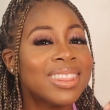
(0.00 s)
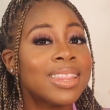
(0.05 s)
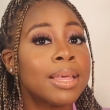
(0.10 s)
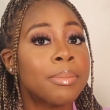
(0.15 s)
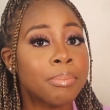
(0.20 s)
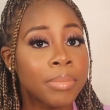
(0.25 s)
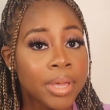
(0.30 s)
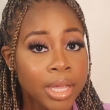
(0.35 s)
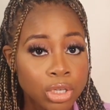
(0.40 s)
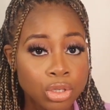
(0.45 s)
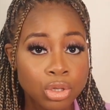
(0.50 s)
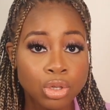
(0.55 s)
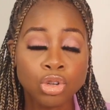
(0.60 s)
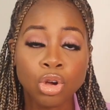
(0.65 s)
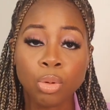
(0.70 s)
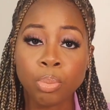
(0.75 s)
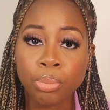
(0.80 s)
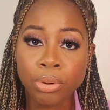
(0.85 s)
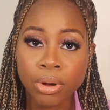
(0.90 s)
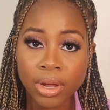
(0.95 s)
then make sure
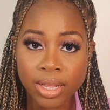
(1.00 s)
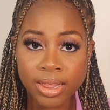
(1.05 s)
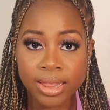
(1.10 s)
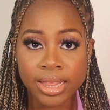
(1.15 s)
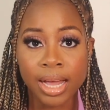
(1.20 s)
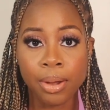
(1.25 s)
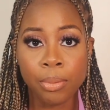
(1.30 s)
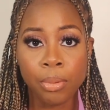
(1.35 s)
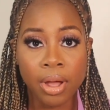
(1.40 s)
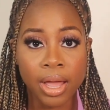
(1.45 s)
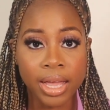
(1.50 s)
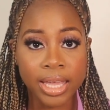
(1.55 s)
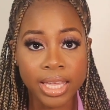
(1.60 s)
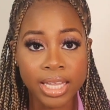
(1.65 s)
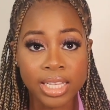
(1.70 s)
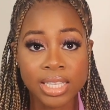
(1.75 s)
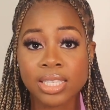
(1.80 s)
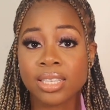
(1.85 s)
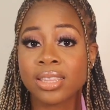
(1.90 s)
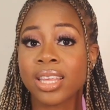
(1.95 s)
you're putting that work
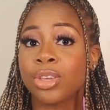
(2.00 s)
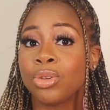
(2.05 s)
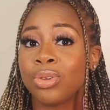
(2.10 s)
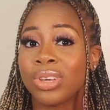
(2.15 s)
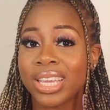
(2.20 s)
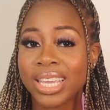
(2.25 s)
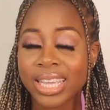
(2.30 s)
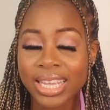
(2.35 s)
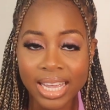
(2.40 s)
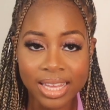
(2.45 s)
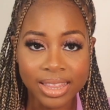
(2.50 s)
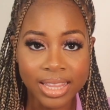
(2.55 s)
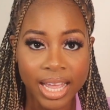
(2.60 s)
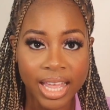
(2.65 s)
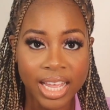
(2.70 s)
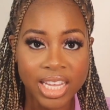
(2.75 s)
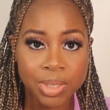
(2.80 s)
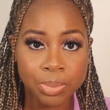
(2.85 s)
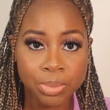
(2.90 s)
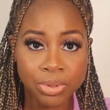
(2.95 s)
in so that you can get
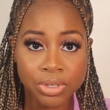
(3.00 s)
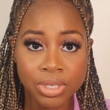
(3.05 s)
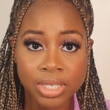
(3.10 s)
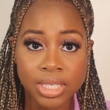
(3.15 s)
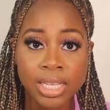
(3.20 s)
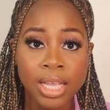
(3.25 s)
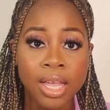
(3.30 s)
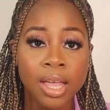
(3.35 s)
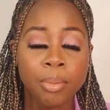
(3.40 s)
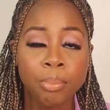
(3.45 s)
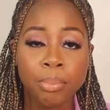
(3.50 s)
that experience.